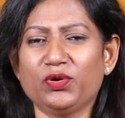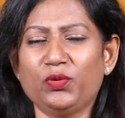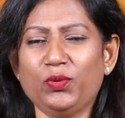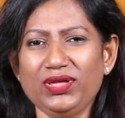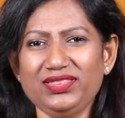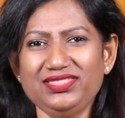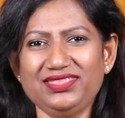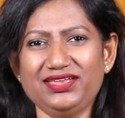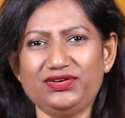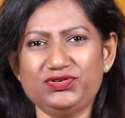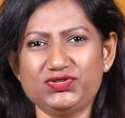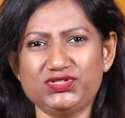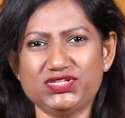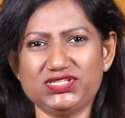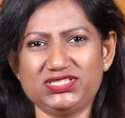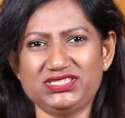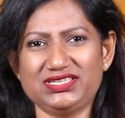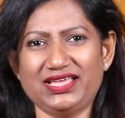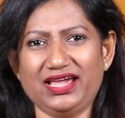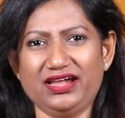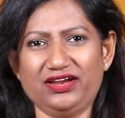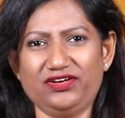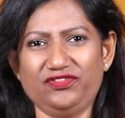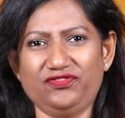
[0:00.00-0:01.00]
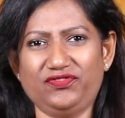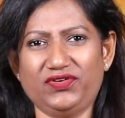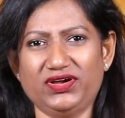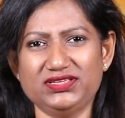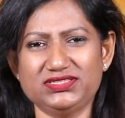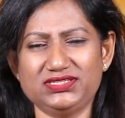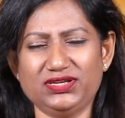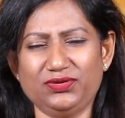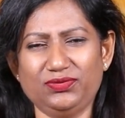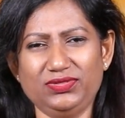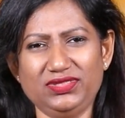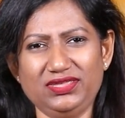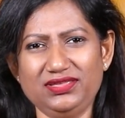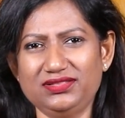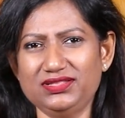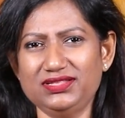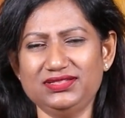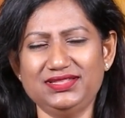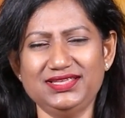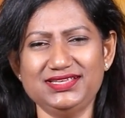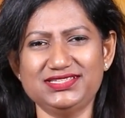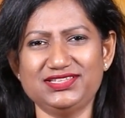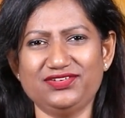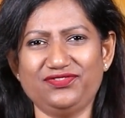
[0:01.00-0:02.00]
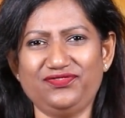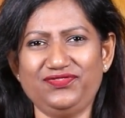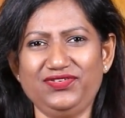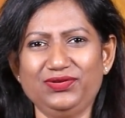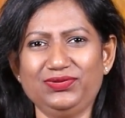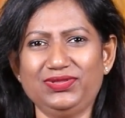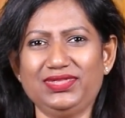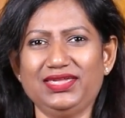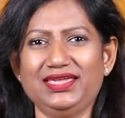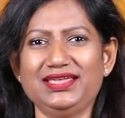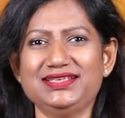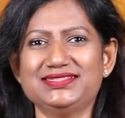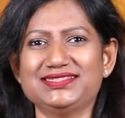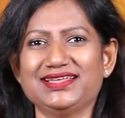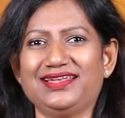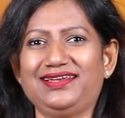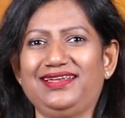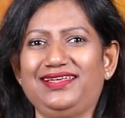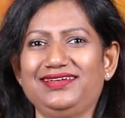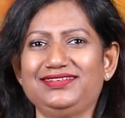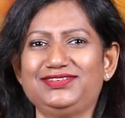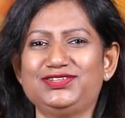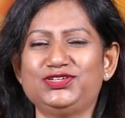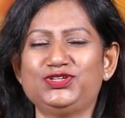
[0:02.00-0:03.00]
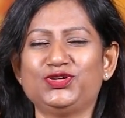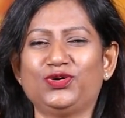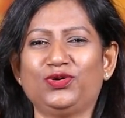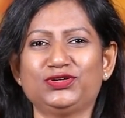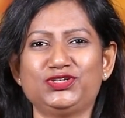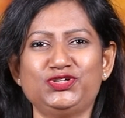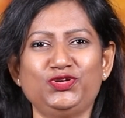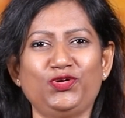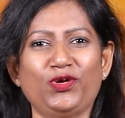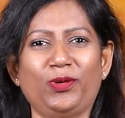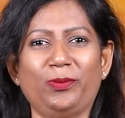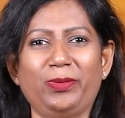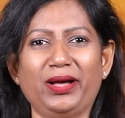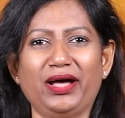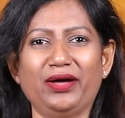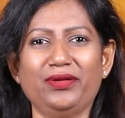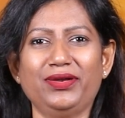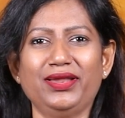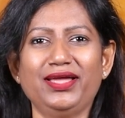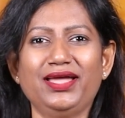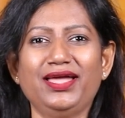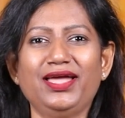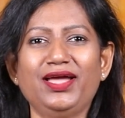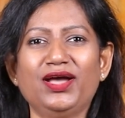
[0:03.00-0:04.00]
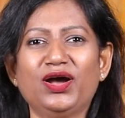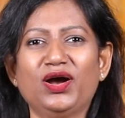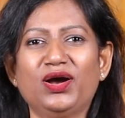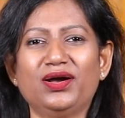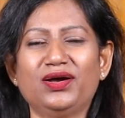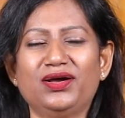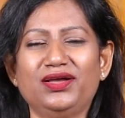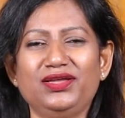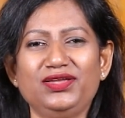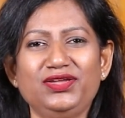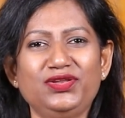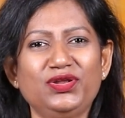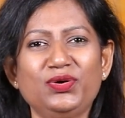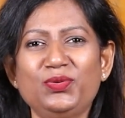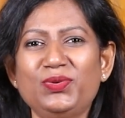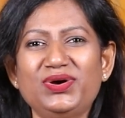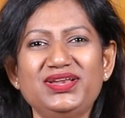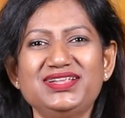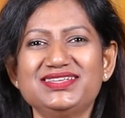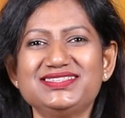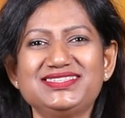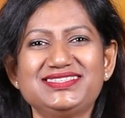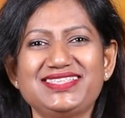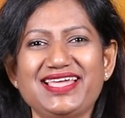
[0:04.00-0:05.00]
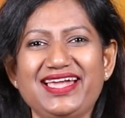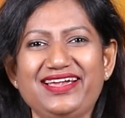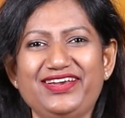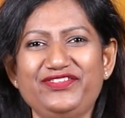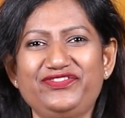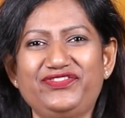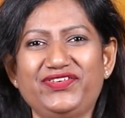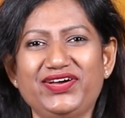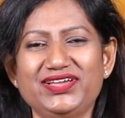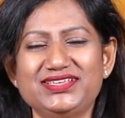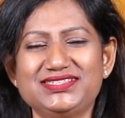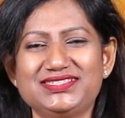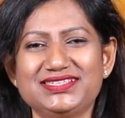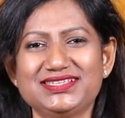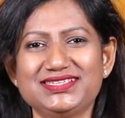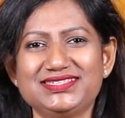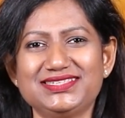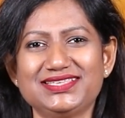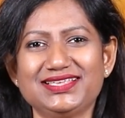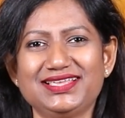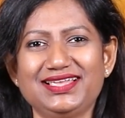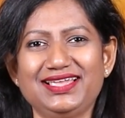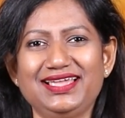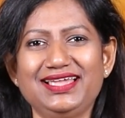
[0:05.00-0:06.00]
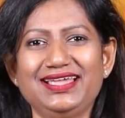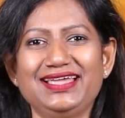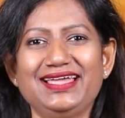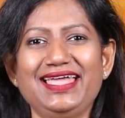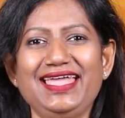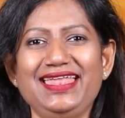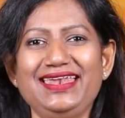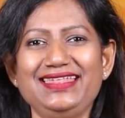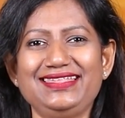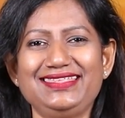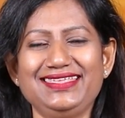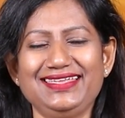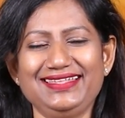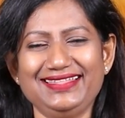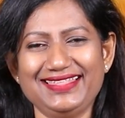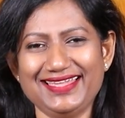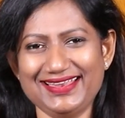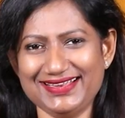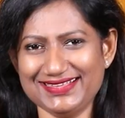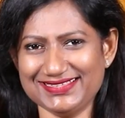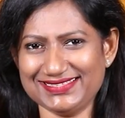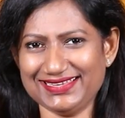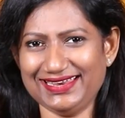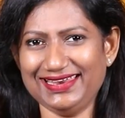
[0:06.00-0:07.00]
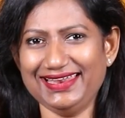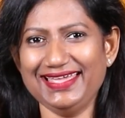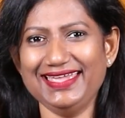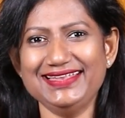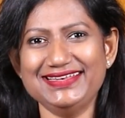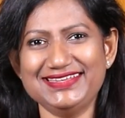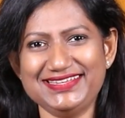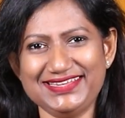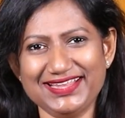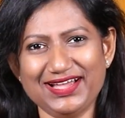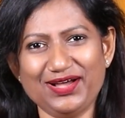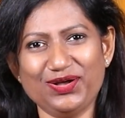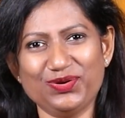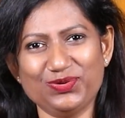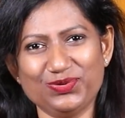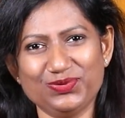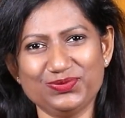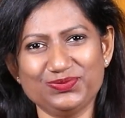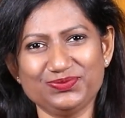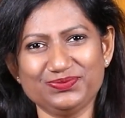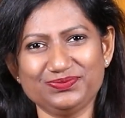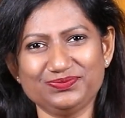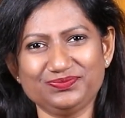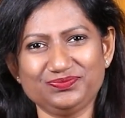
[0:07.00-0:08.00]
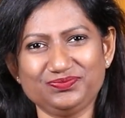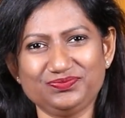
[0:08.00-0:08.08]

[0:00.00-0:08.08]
when there is a sacrifice, now these are a few things I'd like to talk to you about. You know what a sacrifice is? Anything that is laid down.